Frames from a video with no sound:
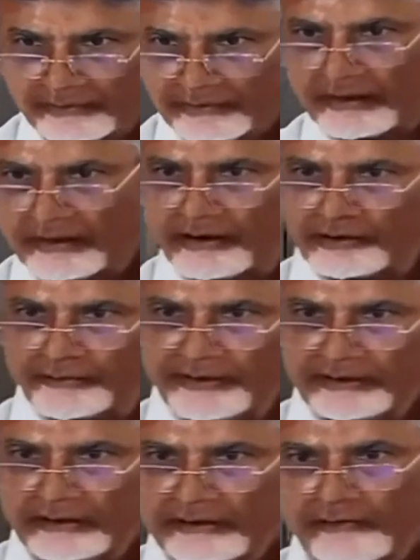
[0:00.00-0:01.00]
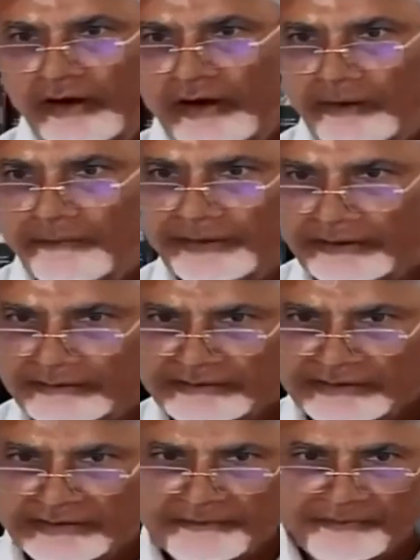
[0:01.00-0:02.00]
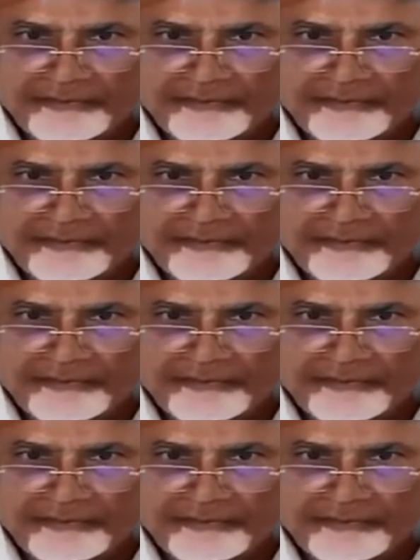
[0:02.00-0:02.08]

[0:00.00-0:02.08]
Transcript: then automatically it will help us